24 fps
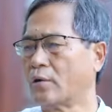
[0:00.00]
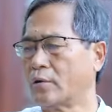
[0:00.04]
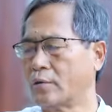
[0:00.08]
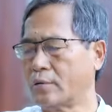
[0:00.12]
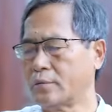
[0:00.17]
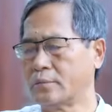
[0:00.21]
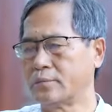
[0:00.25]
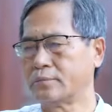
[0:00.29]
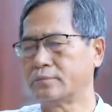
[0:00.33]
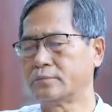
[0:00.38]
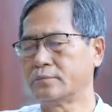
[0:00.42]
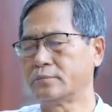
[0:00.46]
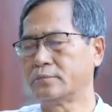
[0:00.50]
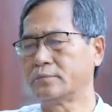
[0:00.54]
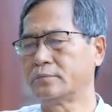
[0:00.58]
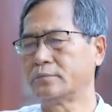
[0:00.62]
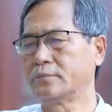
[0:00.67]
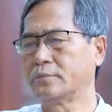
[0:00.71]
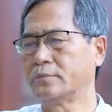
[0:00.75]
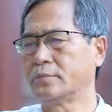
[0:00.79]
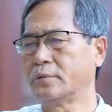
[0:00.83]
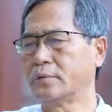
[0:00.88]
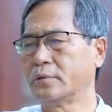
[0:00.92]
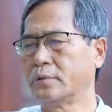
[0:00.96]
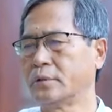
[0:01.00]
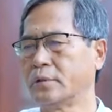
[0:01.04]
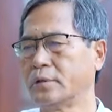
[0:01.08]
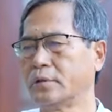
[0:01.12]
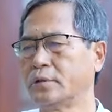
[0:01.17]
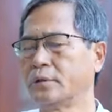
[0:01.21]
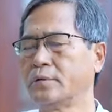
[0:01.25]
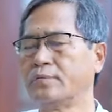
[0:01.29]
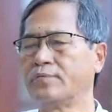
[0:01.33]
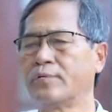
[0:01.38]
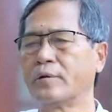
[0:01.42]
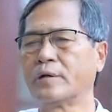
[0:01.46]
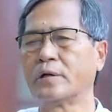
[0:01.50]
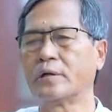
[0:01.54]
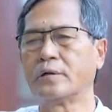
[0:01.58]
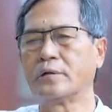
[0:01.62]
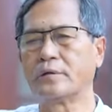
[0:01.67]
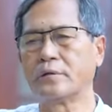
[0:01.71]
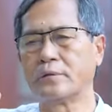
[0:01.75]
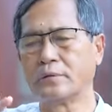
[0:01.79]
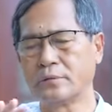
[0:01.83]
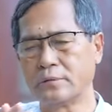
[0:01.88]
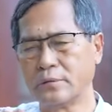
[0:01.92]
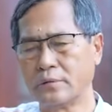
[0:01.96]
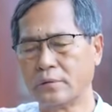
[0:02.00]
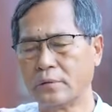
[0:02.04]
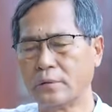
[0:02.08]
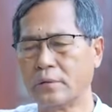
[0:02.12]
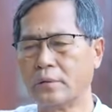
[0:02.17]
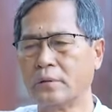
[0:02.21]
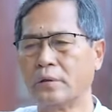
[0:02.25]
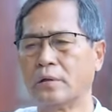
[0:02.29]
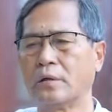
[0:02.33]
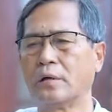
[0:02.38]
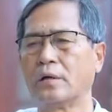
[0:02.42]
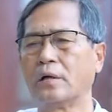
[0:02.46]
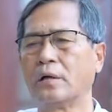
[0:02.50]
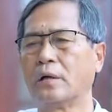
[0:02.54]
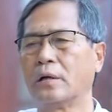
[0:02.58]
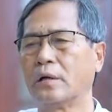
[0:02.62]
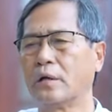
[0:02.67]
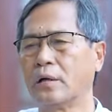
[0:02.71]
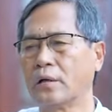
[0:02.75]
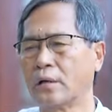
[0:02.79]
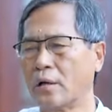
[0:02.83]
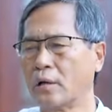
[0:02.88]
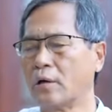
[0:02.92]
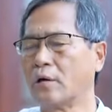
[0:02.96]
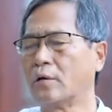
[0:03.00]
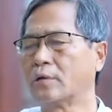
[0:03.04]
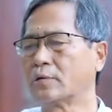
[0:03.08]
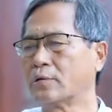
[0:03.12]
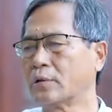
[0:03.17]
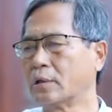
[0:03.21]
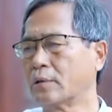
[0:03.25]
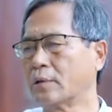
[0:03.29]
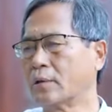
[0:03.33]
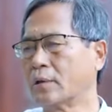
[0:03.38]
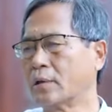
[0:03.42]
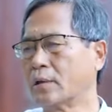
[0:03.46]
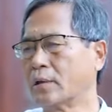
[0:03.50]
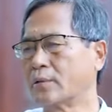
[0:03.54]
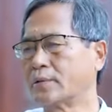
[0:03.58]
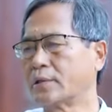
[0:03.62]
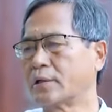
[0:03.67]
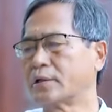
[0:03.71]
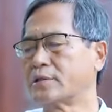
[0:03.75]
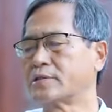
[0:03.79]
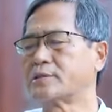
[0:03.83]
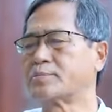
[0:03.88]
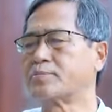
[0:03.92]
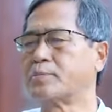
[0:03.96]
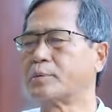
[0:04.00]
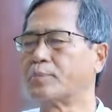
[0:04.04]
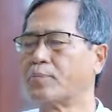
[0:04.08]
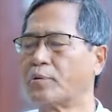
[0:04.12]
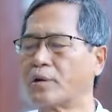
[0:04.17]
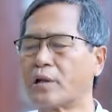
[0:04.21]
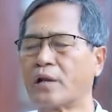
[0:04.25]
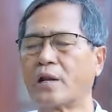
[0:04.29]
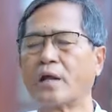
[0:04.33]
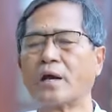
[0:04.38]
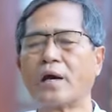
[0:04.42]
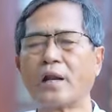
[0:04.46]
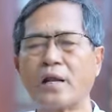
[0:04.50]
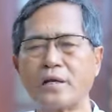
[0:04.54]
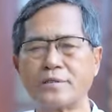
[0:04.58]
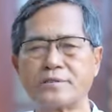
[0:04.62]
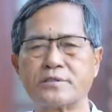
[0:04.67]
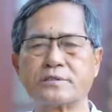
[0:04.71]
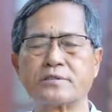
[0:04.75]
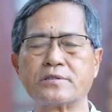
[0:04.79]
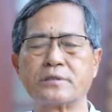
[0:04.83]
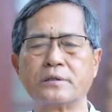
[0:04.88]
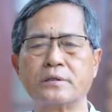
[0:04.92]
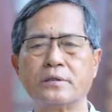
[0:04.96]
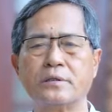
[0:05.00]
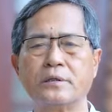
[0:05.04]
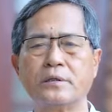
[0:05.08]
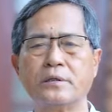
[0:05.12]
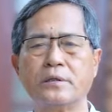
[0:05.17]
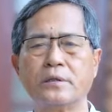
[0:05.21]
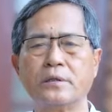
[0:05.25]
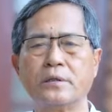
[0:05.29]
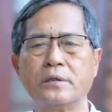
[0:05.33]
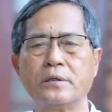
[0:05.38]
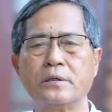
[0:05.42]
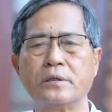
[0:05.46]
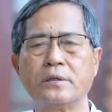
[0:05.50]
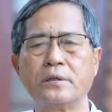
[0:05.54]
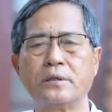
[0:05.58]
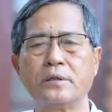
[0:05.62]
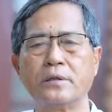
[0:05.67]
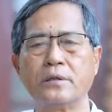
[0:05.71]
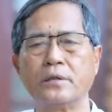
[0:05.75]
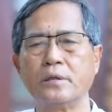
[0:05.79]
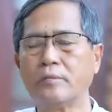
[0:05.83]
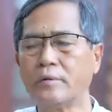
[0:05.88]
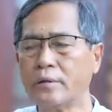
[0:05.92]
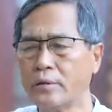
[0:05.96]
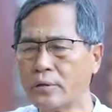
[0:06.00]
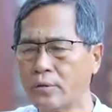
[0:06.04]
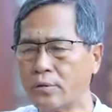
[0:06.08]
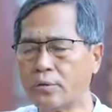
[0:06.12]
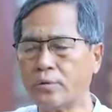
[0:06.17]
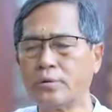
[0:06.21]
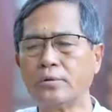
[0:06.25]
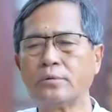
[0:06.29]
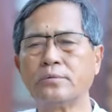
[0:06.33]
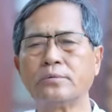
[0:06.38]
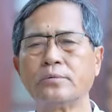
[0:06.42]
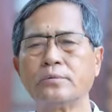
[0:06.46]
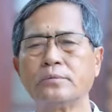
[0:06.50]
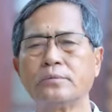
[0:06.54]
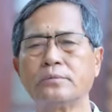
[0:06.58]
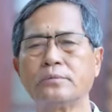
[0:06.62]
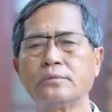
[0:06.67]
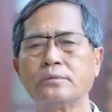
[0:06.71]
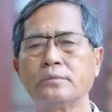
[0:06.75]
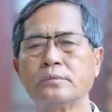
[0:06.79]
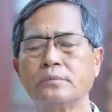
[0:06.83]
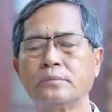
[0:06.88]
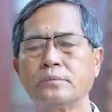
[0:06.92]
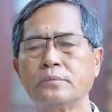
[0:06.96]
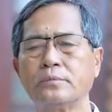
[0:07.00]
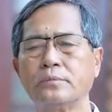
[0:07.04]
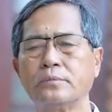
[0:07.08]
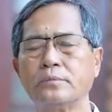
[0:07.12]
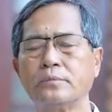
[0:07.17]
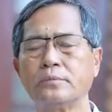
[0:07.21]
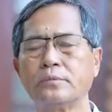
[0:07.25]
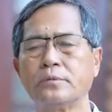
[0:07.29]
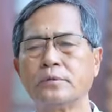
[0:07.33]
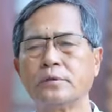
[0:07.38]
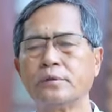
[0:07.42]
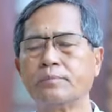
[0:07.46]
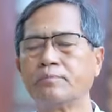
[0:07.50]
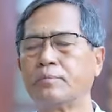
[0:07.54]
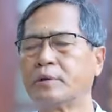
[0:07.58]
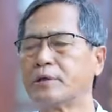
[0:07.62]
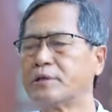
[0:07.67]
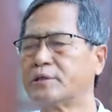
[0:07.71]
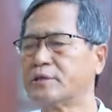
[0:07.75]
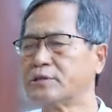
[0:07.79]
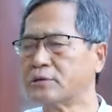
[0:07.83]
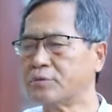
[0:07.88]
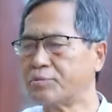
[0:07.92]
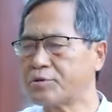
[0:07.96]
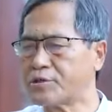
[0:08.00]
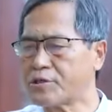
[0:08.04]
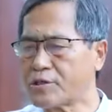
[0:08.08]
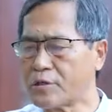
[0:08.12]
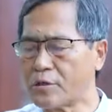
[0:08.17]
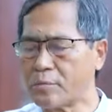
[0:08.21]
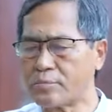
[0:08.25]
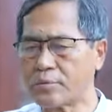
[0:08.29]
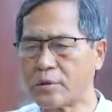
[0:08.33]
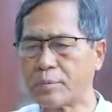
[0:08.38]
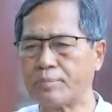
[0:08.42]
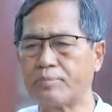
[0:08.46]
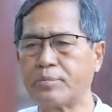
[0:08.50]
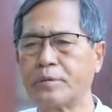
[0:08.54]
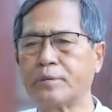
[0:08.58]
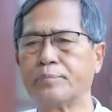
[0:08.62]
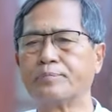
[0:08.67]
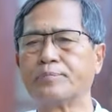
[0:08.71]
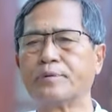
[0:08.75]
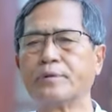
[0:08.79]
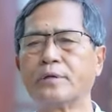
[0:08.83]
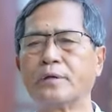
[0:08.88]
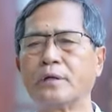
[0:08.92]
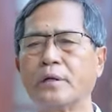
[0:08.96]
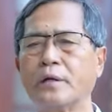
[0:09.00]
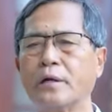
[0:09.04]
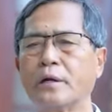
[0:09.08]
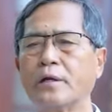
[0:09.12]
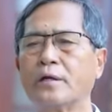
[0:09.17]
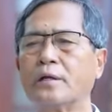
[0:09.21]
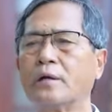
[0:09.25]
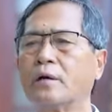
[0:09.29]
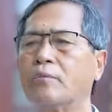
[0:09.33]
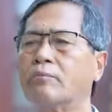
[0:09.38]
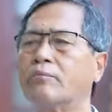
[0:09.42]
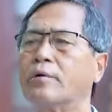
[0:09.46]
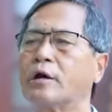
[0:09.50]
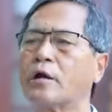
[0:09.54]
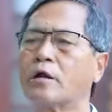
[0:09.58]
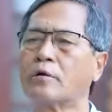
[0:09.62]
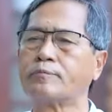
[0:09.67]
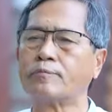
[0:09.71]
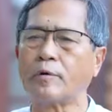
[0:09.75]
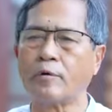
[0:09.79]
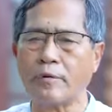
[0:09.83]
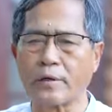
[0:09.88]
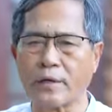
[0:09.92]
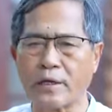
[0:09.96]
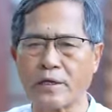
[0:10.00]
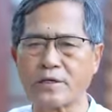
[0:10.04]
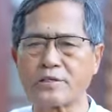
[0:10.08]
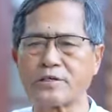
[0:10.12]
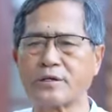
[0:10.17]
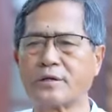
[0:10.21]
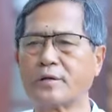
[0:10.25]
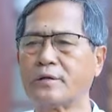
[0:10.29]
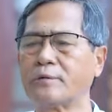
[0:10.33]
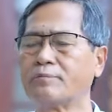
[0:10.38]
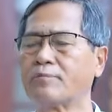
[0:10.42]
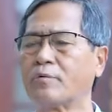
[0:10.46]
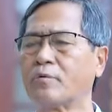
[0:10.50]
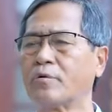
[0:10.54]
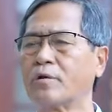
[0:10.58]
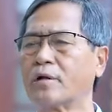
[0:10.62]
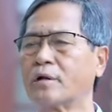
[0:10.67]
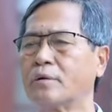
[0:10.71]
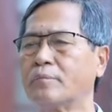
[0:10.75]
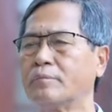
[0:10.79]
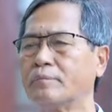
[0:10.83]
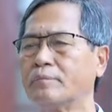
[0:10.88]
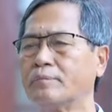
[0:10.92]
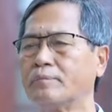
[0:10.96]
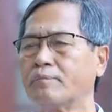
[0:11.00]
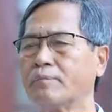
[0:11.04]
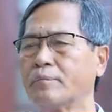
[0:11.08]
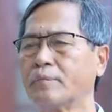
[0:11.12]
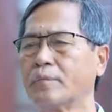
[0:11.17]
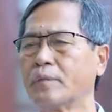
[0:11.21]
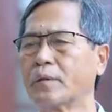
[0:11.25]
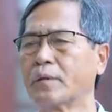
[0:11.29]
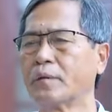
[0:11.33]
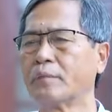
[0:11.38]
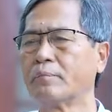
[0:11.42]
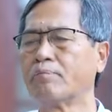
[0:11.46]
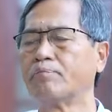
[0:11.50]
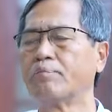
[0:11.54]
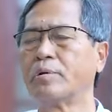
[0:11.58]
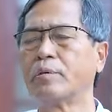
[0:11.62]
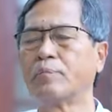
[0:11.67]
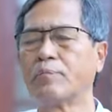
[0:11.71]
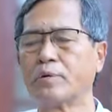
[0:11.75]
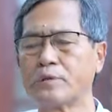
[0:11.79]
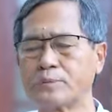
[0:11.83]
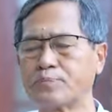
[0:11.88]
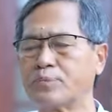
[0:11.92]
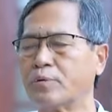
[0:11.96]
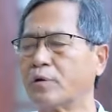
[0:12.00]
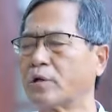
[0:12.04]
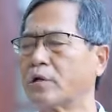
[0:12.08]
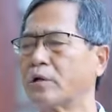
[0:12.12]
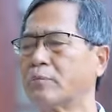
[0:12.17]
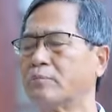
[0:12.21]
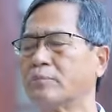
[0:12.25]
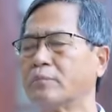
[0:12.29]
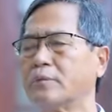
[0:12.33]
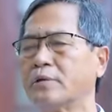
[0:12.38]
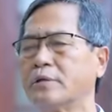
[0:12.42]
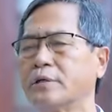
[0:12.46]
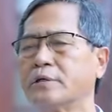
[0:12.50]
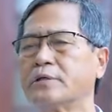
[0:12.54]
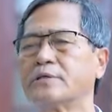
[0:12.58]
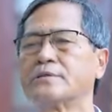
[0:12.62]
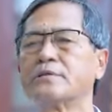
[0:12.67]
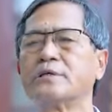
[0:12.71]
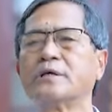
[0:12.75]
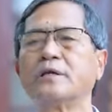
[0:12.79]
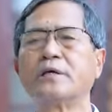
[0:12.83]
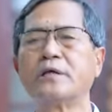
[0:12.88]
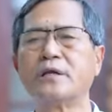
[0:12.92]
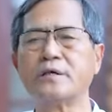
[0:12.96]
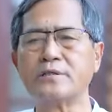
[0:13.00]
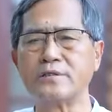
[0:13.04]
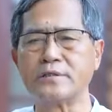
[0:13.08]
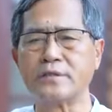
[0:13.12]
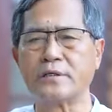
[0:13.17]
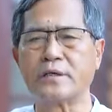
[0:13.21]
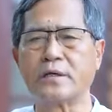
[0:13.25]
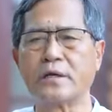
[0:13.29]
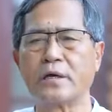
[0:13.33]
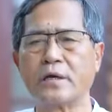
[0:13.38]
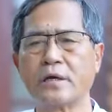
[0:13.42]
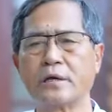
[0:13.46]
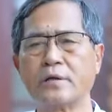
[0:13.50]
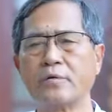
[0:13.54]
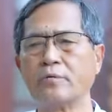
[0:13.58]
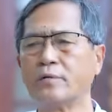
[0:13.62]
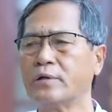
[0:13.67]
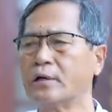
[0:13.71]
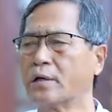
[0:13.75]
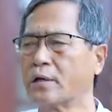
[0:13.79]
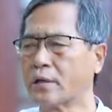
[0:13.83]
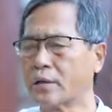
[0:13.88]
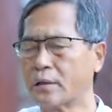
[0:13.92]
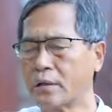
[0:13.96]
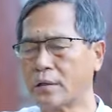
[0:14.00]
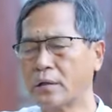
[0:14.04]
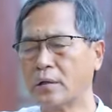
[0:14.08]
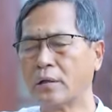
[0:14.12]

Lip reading: law. In different law, that is, people are harassed. Even though the participation of the people and number of our action program, people's program, it is increasing and we are